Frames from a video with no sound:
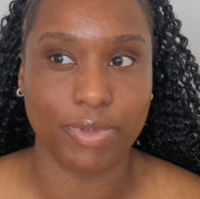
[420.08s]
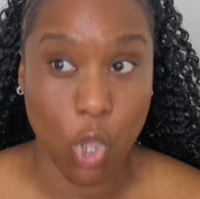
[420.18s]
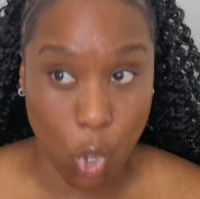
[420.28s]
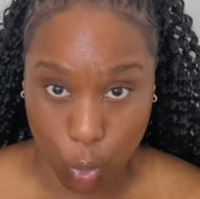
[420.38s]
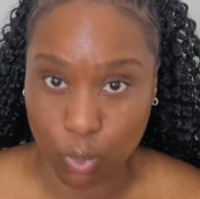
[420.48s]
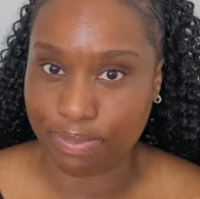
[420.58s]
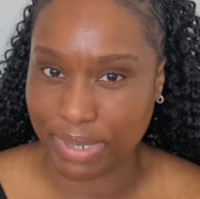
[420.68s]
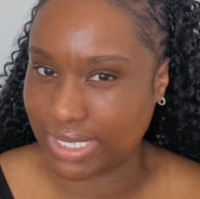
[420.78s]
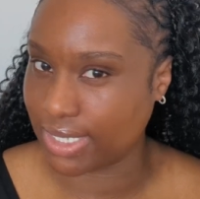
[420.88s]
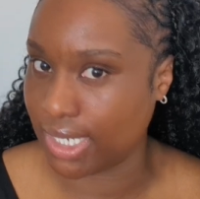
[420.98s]
goal
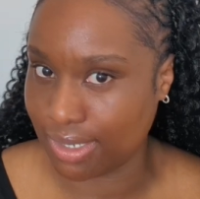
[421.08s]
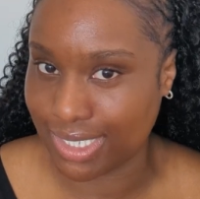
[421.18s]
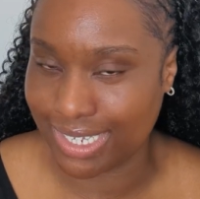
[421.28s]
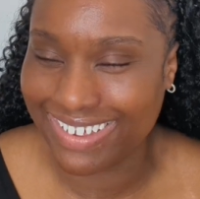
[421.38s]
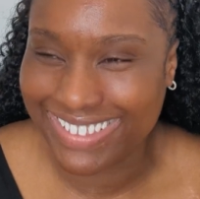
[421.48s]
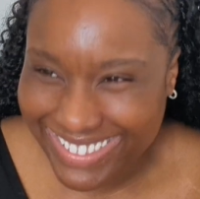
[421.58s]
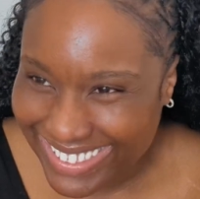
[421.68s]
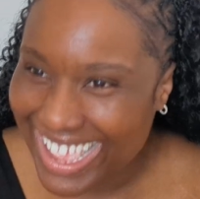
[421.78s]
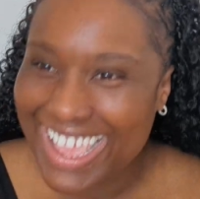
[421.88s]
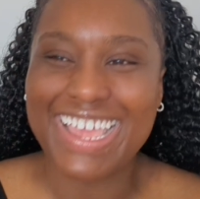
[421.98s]
basically this year.
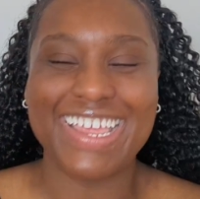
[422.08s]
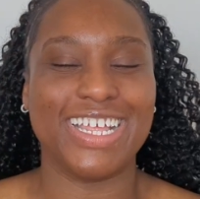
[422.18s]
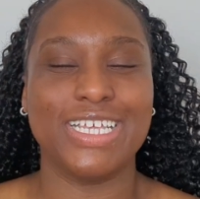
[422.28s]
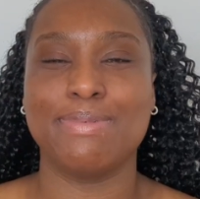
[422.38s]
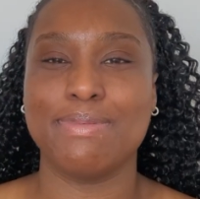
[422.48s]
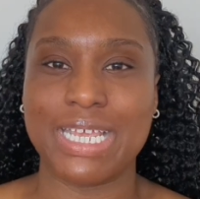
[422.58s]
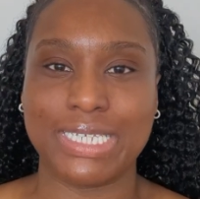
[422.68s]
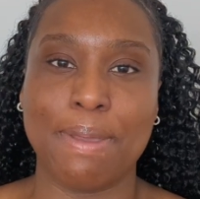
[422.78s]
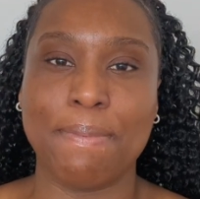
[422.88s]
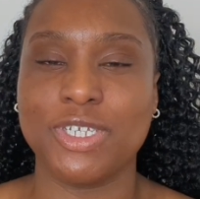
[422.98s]
Yeah,
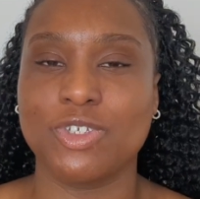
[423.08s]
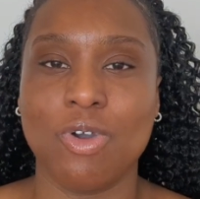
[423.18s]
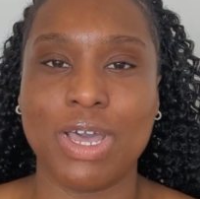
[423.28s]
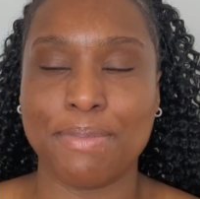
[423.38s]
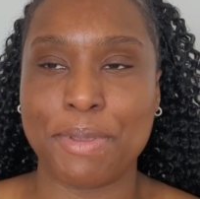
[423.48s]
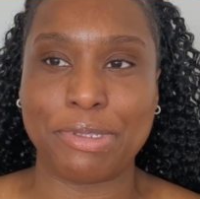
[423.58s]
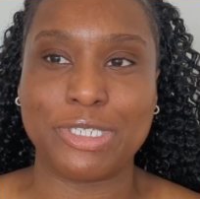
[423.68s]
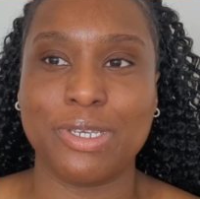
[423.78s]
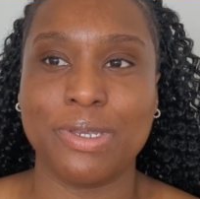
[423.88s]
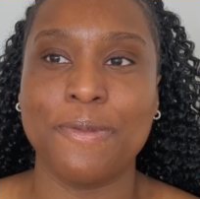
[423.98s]
that's my biggest goal at the moment.
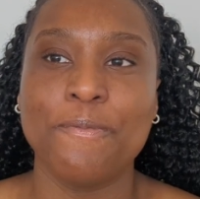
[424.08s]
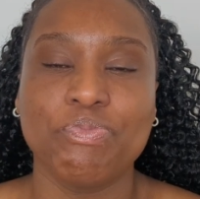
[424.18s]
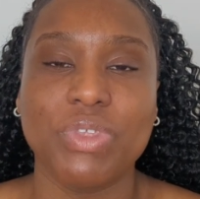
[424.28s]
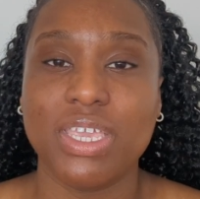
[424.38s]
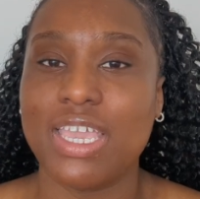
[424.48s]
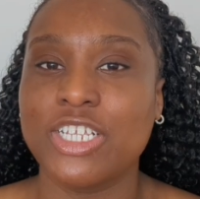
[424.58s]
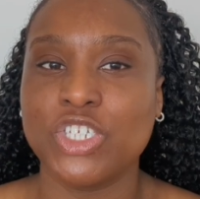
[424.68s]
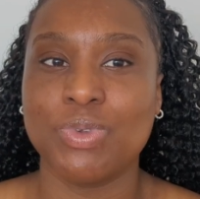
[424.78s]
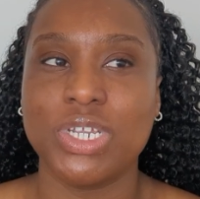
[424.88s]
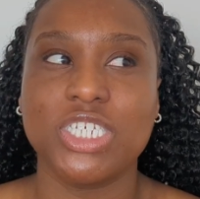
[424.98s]
So yeah, I
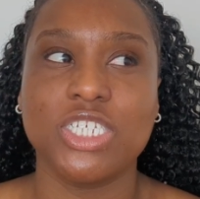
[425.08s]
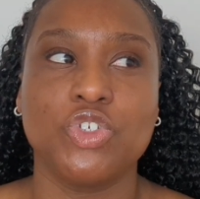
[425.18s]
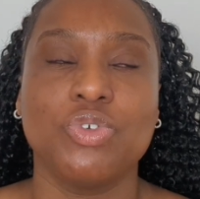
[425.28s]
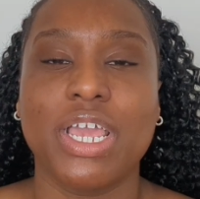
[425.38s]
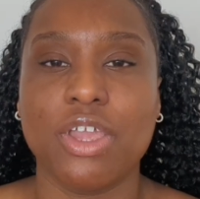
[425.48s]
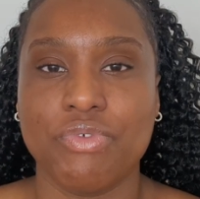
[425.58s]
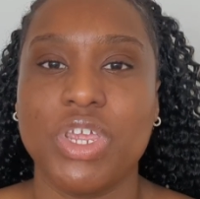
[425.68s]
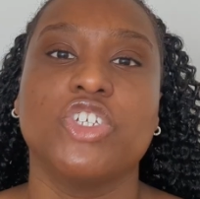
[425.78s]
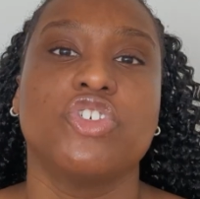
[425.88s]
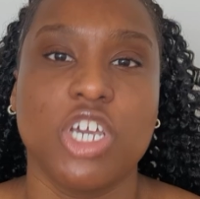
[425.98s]
just wanted to do like a
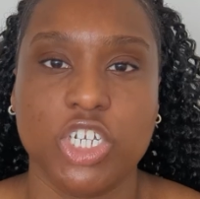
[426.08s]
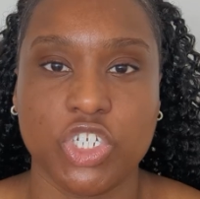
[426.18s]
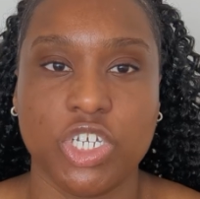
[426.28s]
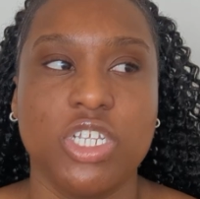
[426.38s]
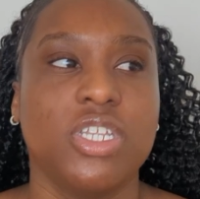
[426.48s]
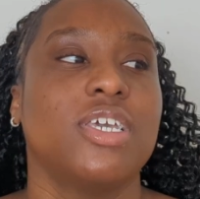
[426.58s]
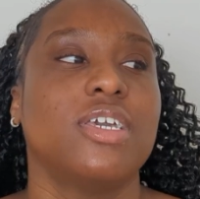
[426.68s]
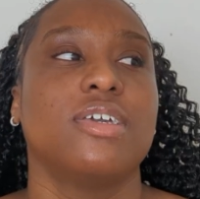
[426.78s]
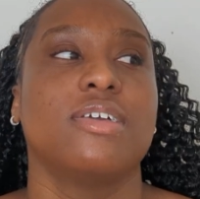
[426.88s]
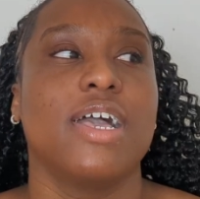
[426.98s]
reintroduction
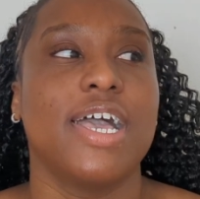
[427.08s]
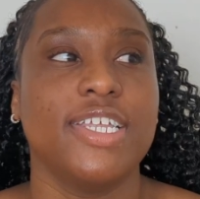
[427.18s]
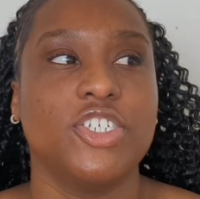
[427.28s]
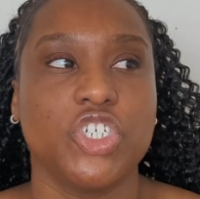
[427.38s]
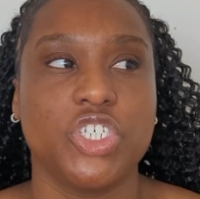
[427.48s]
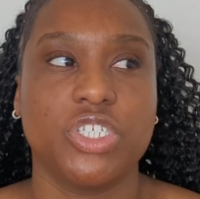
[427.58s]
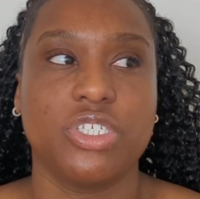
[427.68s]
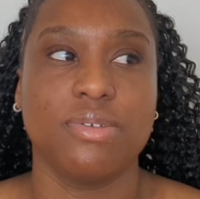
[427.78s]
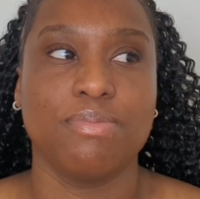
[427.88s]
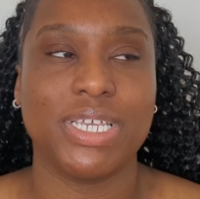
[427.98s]
and
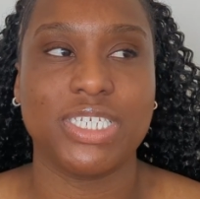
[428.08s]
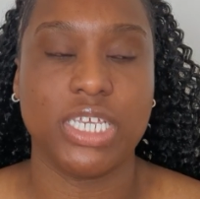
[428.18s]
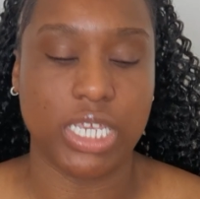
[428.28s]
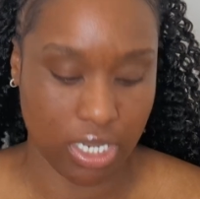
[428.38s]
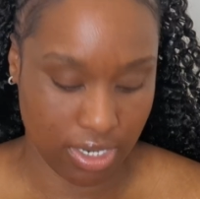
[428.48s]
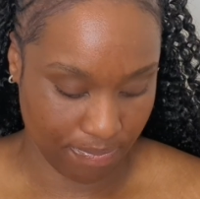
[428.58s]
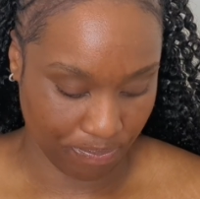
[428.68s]
just basically